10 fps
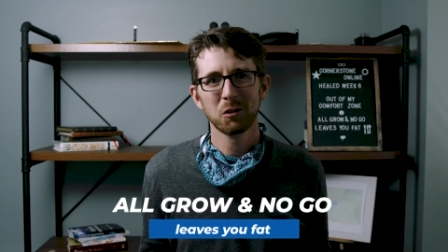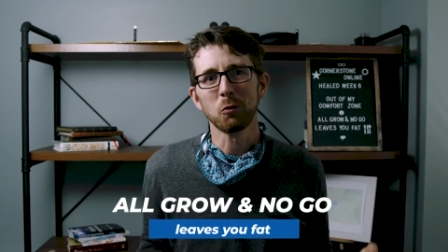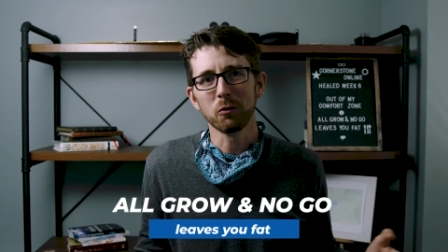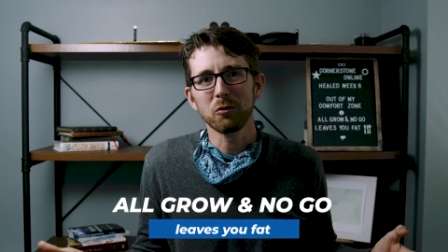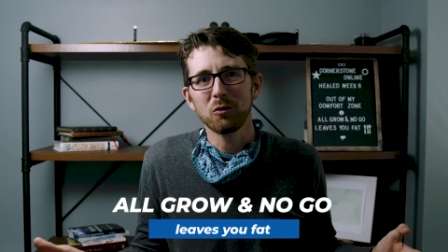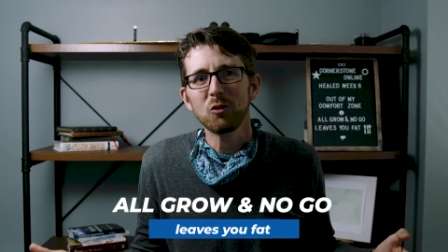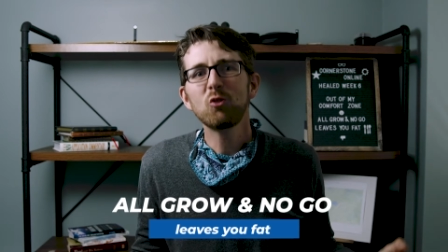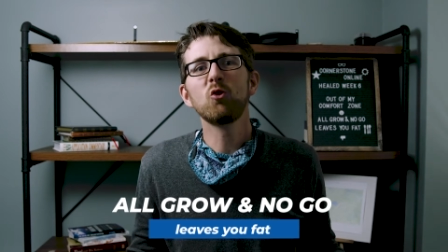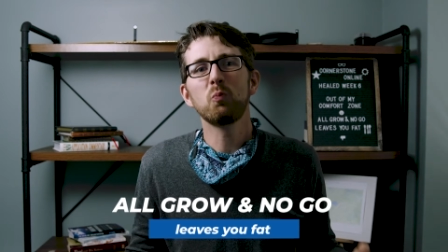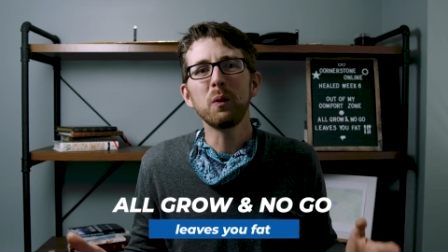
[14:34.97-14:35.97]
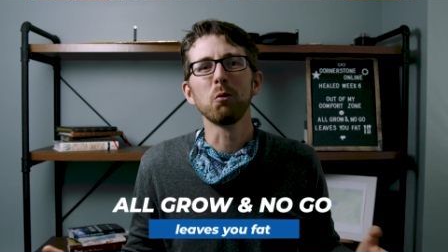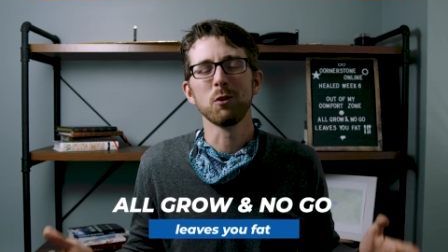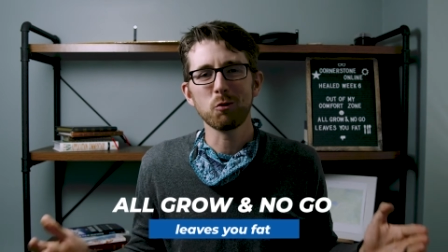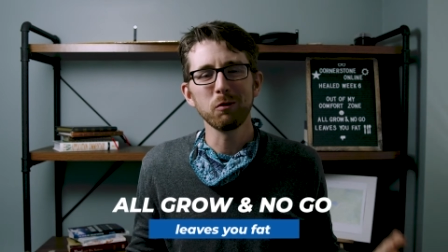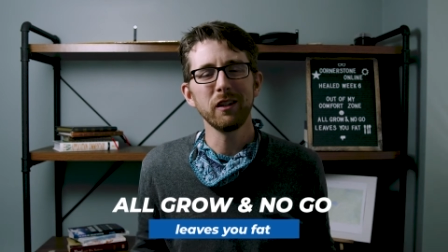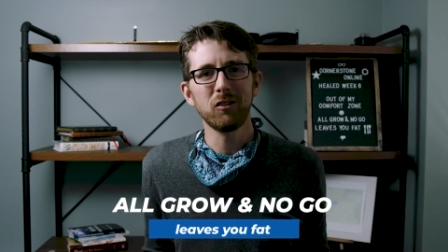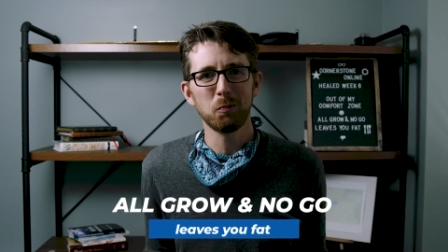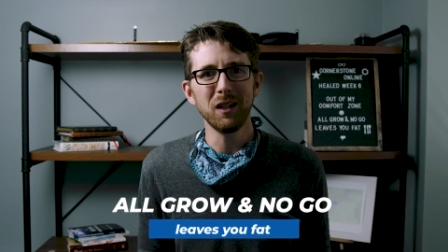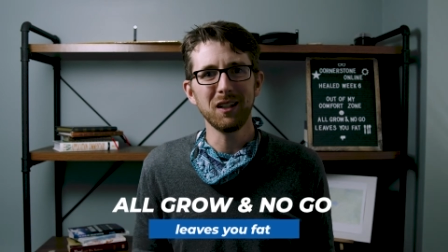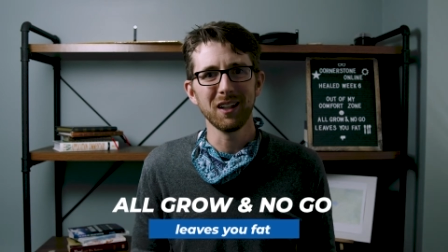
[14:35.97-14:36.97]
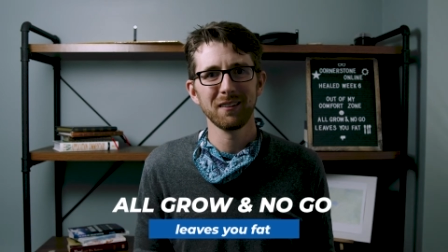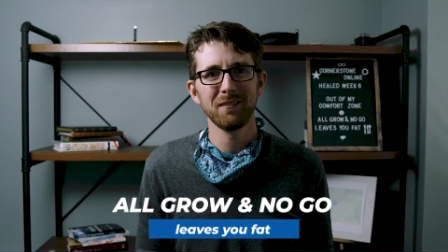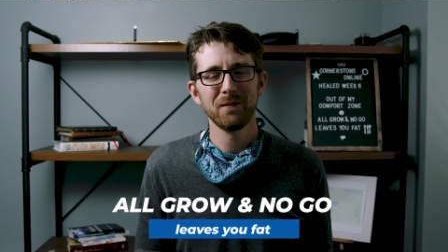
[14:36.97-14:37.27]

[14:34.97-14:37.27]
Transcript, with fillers: Well, spiritually speaking.